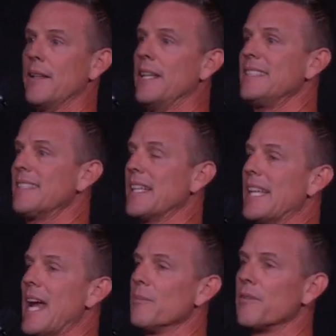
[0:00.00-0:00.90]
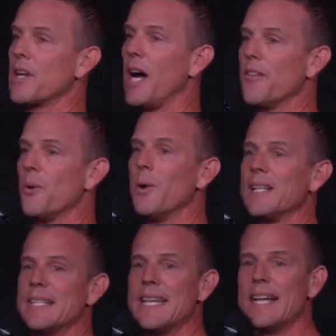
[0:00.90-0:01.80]
This is the Lamb of God, the one
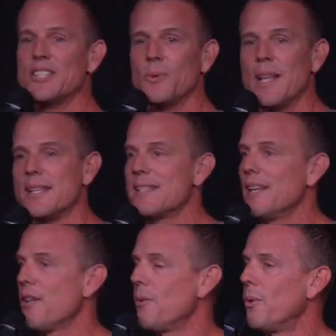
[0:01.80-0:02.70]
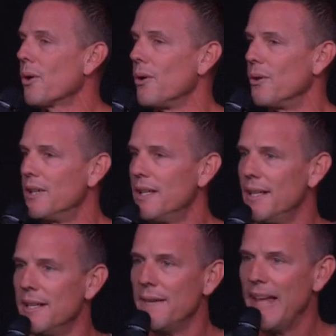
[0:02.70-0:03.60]
that takes away the sin of the world.
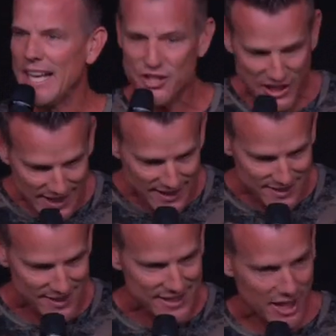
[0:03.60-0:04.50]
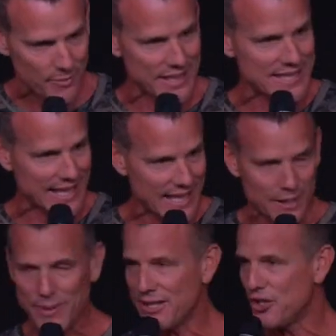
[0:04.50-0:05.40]
And Jesus is coming to
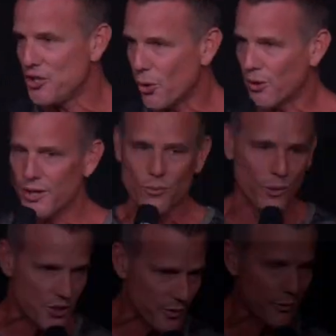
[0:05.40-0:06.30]
him at the Jordan, which we